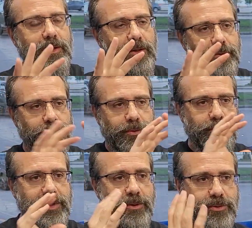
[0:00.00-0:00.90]
It was
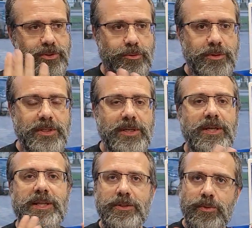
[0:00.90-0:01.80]
3D,
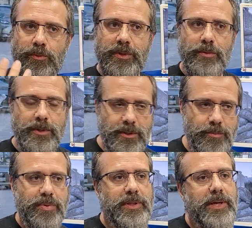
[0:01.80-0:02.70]
and that's what we wanted to
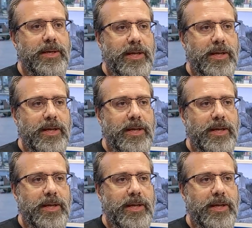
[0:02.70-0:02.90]
play.